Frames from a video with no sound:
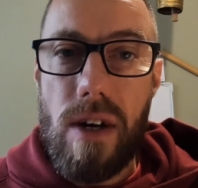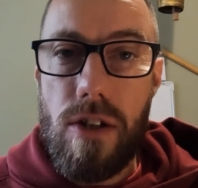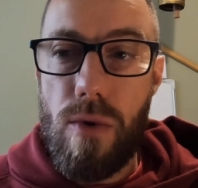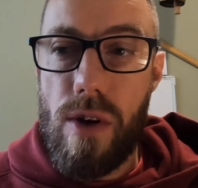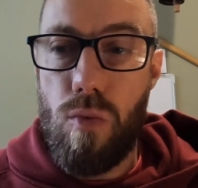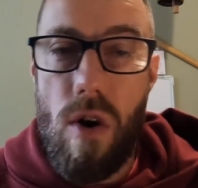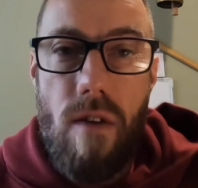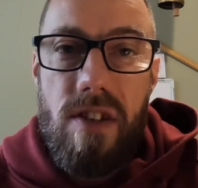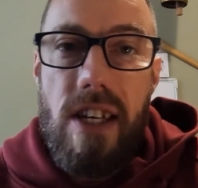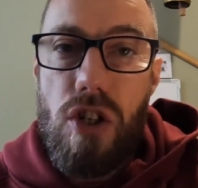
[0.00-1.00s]
way to do it is, one,
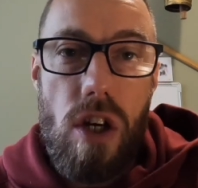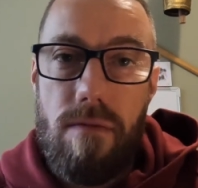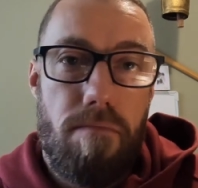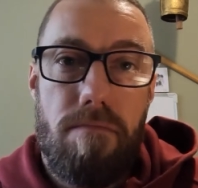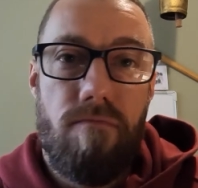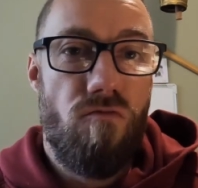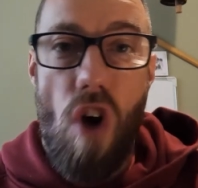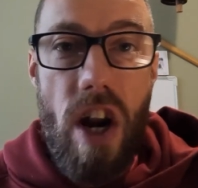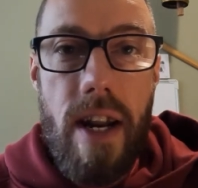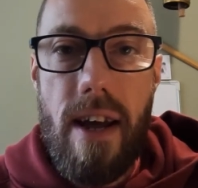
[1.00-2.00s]
obviously just
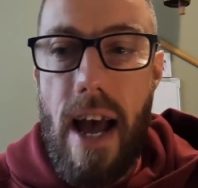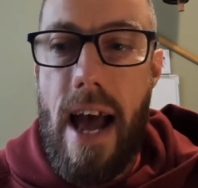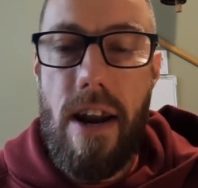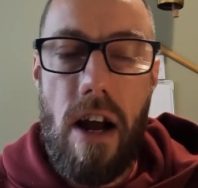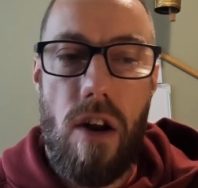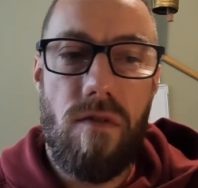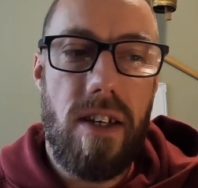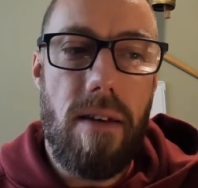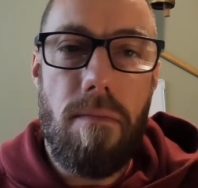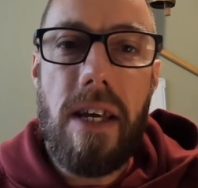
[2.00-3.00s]
run and
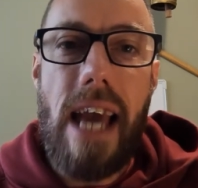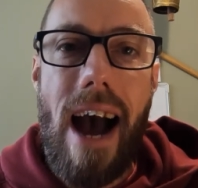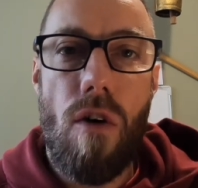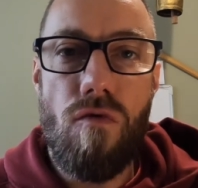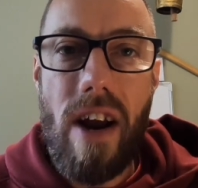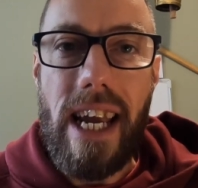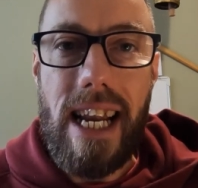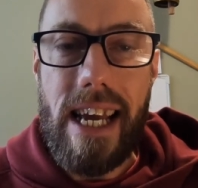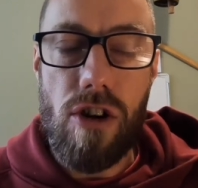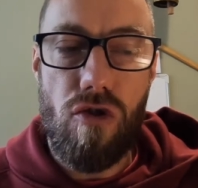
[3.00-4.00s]
obviously get out
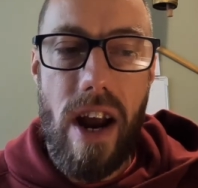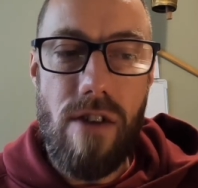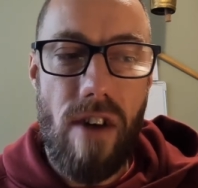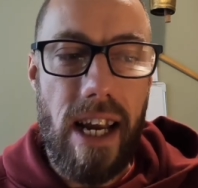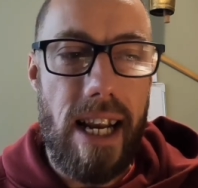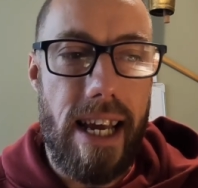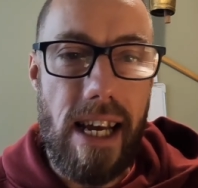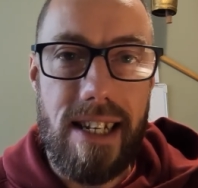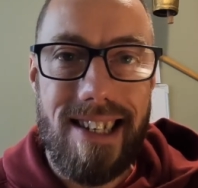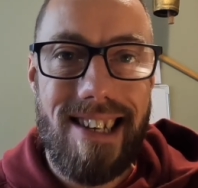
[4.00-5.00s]
regularly and train regularly and
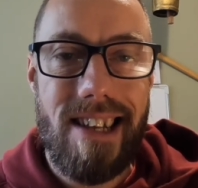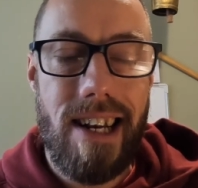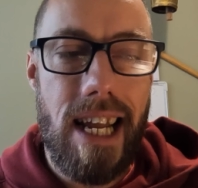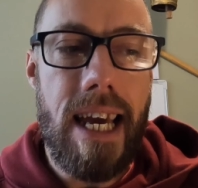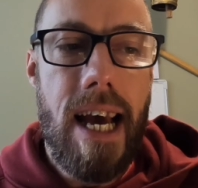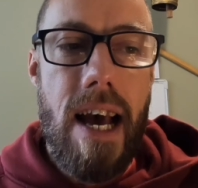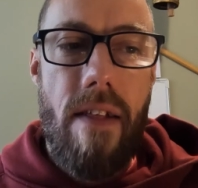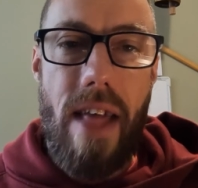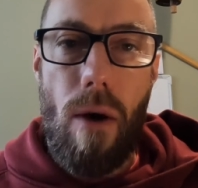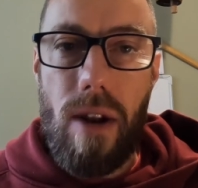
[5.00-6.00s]
consistently.
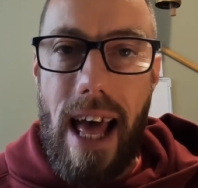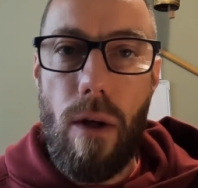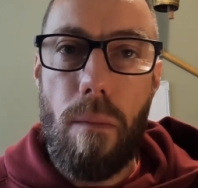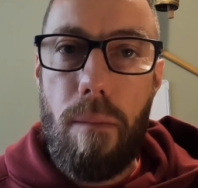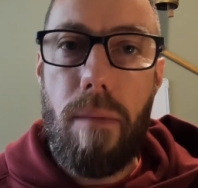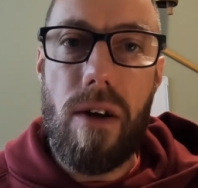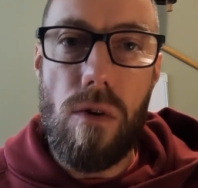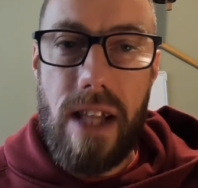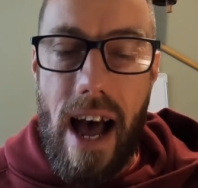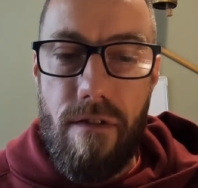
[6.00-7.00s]
That will help
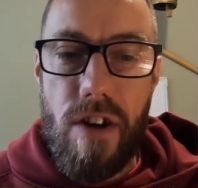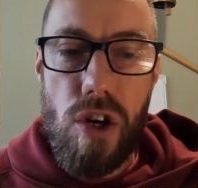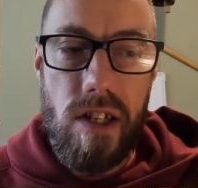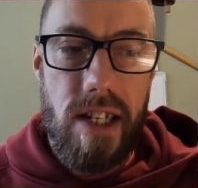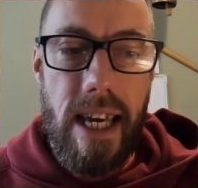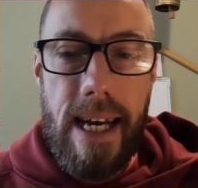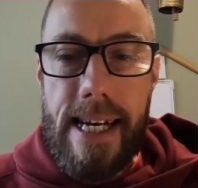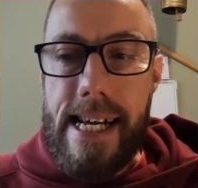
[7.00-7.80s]
build that efficiency.